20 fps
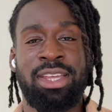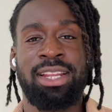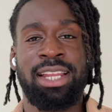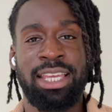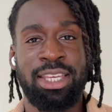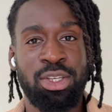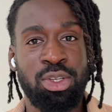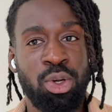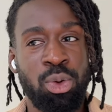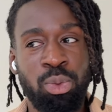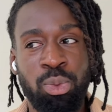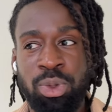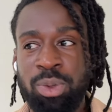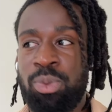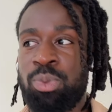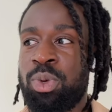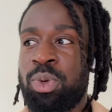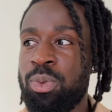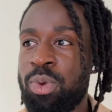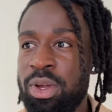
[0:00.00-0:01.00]
Like, you know, we,
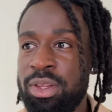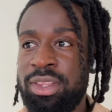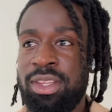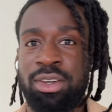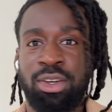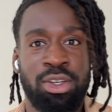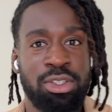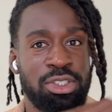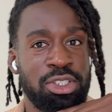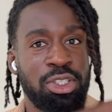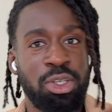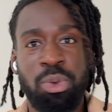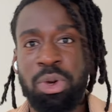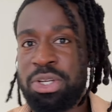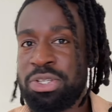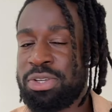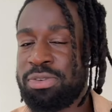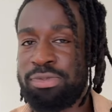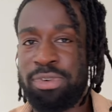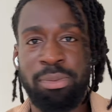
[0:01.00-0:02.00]
we want the
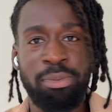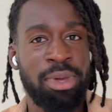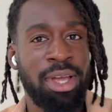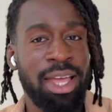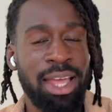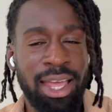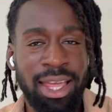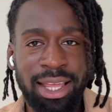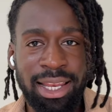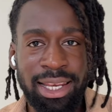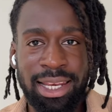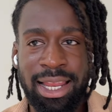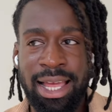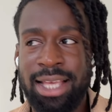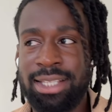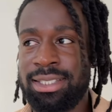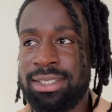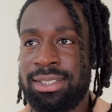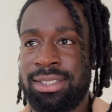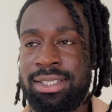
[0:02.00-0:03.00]
continuation from
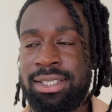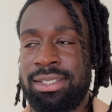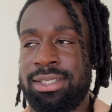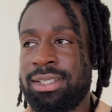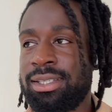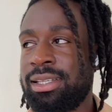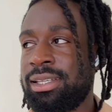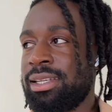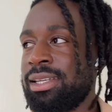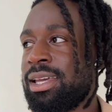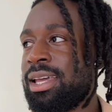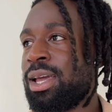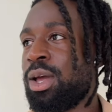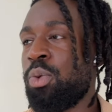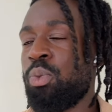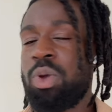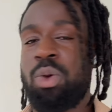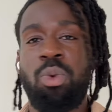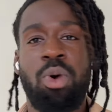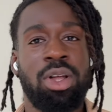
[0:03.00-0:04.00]
last season.
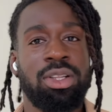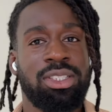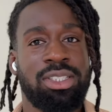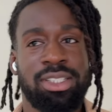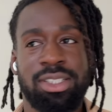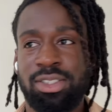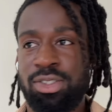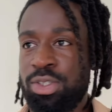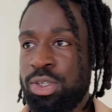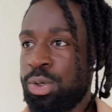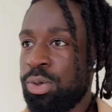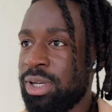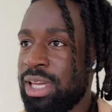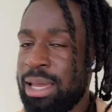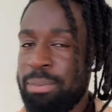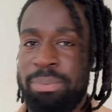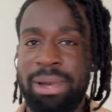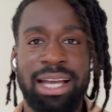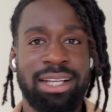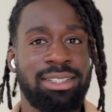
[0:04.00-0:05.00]
We want to, you know,
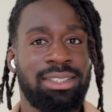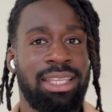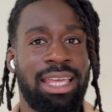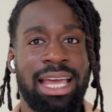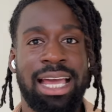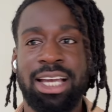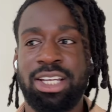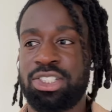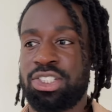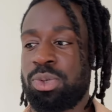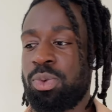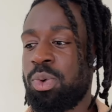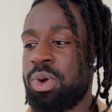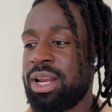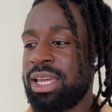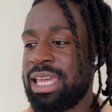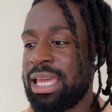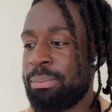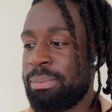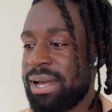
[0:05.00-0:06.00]
get back to the action. We want
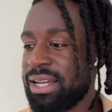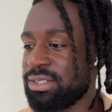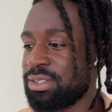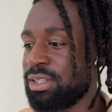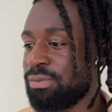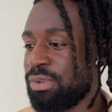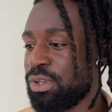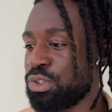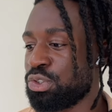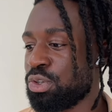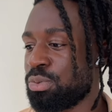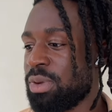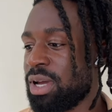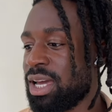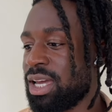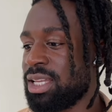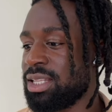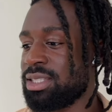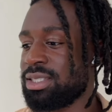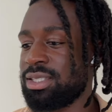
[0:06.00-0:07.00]
to get back to the
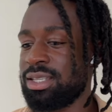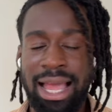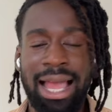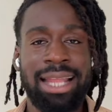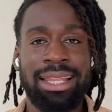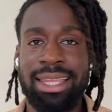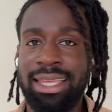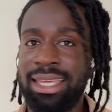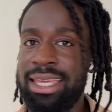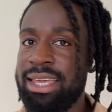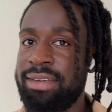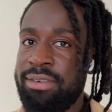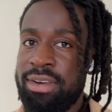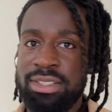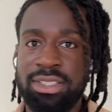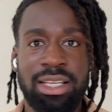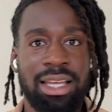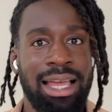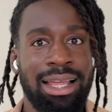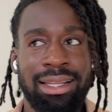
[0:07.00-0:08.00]
Viltrumites. And they gave
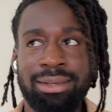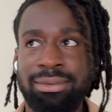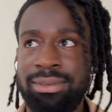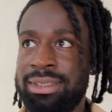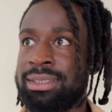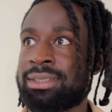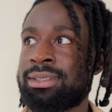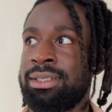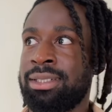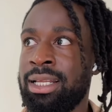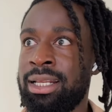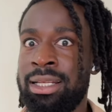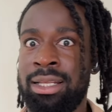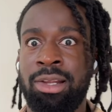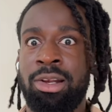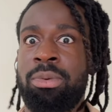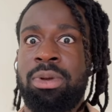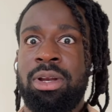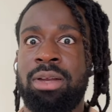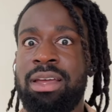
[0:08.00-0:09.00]
us a
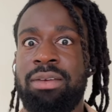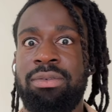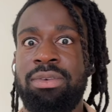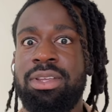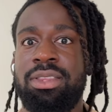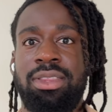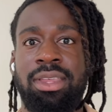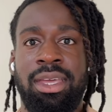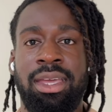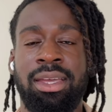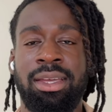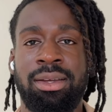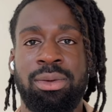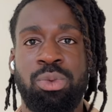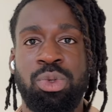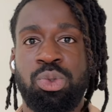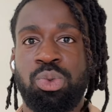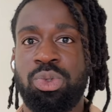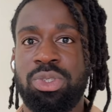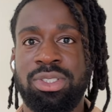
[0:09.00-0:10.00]
little bit of everything,
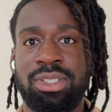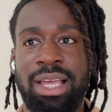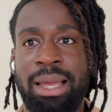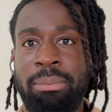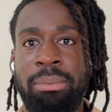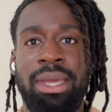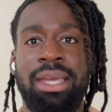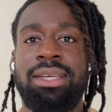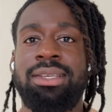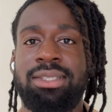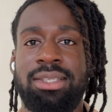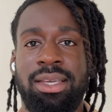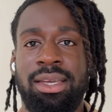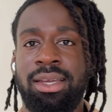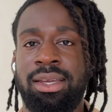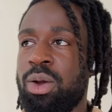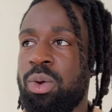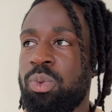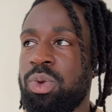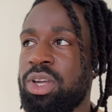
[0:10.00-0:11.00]
which was
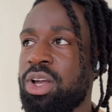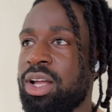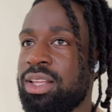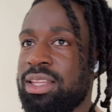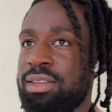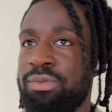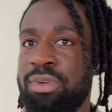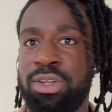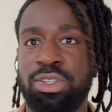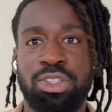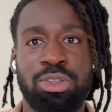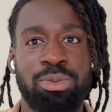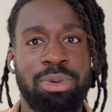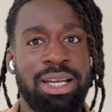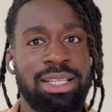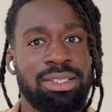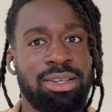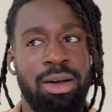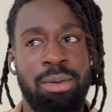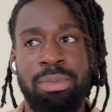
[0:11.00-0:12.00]
amazing. We got the
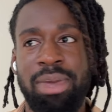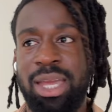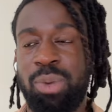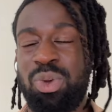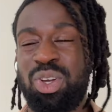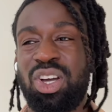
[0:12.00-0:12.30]
Viltrumites come in.